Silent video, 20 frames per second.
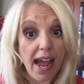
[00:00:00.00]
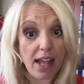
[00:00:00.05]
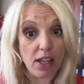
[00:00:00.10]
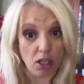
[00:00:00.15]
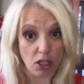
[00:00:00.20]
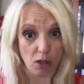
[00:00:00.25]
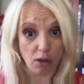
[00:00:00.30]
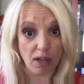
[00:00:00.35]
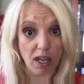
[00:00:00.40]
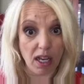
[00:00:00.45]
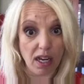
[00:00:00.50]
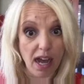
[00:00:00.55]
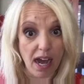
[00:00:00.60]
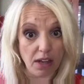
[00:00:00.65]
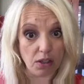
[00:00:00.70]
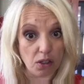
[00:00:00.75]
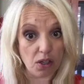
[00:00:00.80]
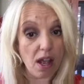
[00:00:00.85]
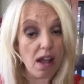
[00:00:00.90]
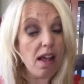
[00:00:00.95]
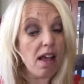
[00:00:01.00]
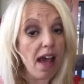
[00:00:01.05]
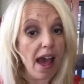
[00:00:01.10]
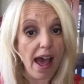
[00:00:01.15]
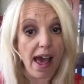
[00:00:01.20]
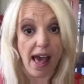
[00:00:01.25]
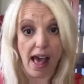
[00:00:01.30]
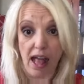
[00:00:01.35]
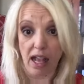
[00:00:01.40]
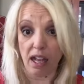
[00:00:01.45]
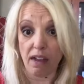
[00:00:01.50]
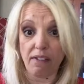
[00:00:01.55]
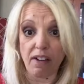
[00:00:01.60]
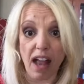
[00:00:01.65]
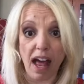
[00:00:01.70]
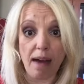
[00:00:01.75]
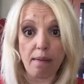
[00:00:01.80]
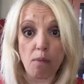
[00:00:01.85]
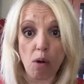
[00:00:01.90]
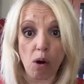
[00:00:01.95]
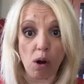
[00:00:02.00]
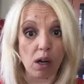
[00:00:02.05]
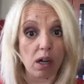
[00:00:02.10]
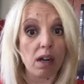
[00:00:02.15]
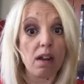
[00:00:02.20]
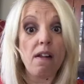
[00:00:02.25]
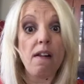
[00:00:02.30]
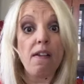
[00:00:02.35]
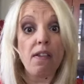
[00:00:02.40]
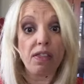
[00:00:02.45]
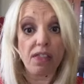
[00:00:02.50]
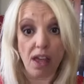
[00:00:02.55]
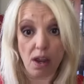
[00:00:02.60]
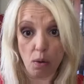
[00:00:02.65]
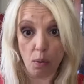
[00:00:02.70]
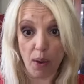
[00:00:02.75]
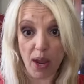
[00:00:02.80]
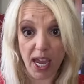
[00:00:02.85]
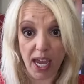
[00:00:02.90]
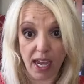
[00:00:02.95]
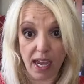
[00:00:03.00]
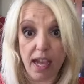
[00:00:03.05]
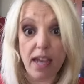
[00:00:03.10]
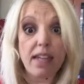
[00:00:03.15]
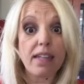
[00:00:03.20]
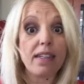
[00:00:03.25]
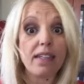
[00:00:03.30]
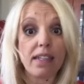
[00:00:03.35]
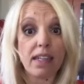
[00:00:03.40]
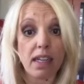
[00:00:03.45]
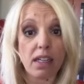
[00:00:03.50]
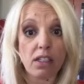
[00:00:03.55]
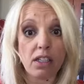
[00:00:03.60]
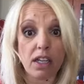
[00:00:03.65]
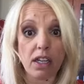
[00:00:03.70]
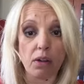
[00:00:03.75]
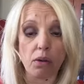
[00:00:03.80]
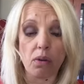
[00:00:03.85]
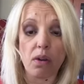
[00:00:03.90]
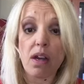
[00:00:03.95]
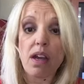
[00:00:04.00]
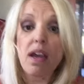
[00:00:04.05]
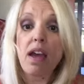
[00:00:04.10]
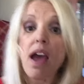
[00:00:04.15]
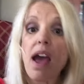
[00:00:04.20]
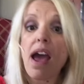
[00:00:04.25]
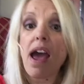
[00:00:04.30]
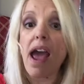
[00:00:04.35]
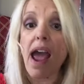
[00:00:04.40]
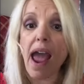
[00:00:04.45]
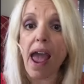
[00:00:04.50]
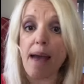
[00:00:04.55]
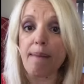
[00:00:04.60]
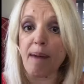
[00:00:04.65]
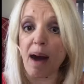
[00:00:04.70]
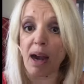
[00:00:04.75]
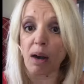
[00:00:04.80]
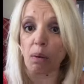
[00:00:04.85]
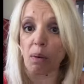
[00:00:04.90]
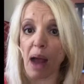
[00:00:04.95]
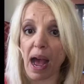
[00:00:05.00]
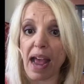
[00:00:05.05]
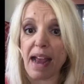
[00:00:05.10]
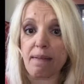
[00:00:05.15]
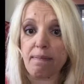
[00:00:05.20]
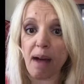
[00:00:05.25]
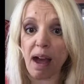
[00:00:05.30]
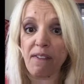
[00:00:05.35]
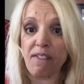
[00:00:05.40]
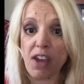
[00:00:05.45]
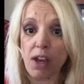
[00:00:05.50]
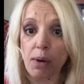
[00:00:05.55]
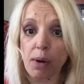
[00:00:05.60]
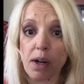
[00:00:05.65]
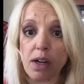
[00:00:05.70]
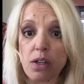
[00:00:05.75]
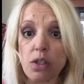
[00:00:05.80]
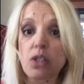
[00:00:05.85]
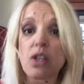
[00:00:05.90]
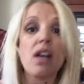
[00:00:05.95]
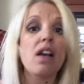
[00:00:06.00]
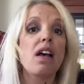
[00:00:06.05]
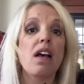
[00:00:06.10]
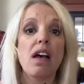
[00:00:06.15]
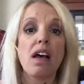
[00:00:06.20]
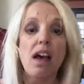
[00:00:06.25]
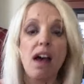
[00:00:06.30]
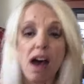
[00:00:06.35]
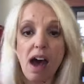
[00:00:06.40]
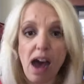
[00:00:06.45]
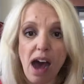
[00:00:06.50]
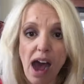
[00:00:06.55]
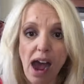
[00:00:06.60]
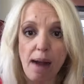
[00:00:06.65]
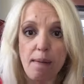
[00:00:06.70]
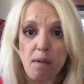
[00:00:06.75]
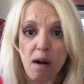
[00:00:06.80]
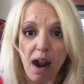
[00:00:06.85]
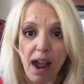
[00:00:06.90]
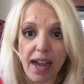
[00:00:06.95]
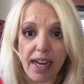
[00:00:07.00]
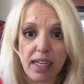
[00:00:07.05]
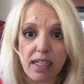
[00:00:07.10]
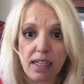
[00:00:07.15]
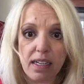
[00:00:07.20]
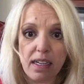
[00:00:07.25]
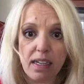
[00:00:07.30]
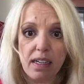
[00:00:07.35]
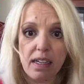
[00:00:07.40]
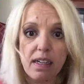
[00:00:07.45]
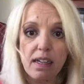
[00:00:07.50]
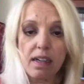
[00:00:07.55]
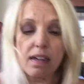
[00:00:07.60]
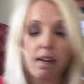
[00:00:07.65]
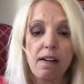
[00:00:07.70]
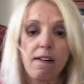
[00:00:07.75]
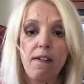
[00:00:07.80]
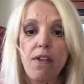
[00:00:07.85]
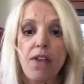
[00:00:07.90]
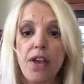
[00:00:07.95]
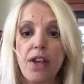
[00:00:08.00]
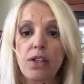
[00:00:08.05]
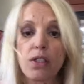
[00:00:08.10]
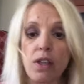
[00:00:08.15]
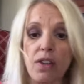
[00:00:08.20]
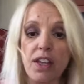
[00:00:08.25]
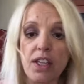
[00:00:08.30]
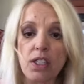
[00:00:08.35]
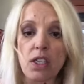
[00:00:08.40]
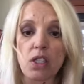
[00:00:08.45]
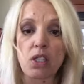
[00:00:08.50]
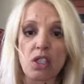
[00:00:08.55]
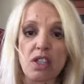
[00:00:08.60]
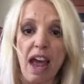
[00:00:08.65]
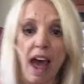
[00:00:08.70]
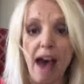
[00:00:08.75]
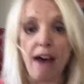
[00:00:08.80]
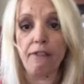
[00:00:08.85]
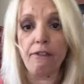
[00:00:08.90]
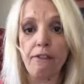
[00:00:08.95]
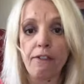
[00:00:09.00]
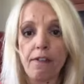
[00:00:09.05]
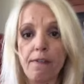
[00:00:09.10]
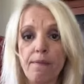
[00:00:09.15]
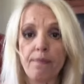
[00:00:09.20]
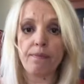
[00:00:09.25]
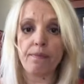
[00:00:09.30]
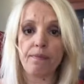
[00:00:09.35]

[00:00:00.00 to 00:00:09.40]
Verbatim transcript: And you need us a hell of a lot more than we need you. Am I right, my viewers? I'm right. So this is Steph.